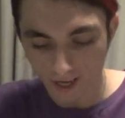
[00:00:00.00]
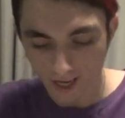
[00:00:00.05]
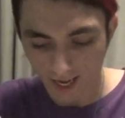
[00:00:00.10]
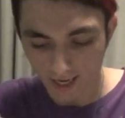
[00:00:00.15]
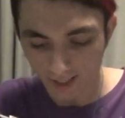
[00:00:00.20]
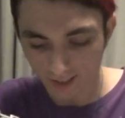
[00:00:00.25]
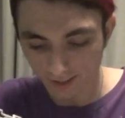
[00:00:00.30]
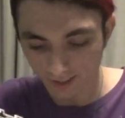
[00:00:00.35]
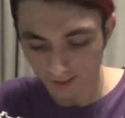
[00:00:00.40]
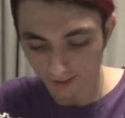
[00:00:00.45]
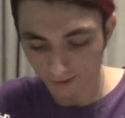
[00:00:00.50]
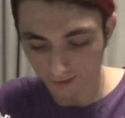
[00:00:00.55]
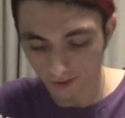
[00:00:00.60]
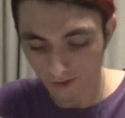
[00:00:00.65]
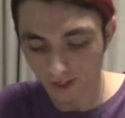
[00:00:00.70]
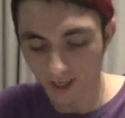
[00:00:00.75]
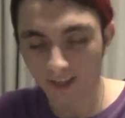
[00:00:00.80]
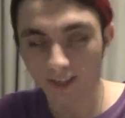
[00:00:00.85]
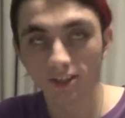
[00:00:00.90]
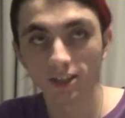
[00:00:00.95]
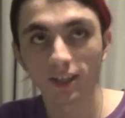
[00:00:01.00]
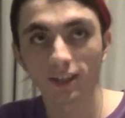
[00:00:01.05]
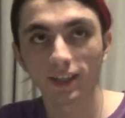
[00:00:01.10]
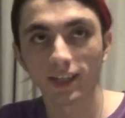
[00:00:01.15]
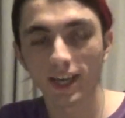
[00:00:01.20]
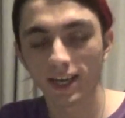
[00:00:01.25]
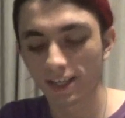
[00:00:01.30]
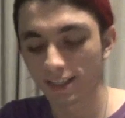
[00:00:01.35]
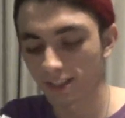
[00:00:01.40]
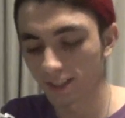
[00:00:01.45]
and
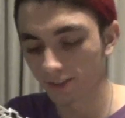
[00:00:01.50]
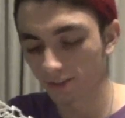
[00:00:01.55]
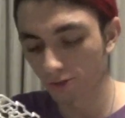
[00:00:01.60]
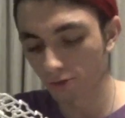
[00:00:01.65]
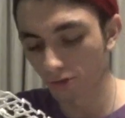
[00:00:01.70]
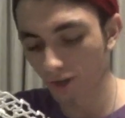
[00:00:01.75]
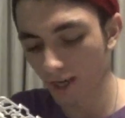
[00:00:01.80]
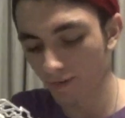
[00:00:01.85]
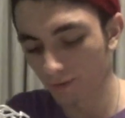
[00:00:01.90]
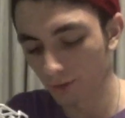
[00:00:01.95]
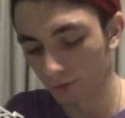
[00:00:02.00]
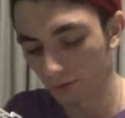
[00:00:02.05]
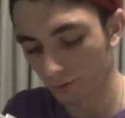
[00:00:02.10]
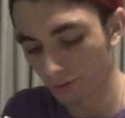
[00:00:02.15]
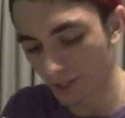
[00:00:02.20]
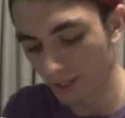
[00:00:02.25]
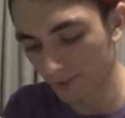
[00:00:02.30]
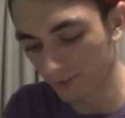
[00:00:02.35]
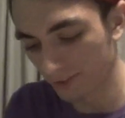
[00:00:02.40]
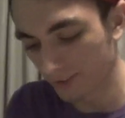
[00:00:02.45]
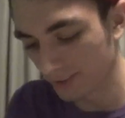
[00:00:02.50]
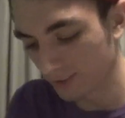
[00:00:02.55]
it just drives you crazy.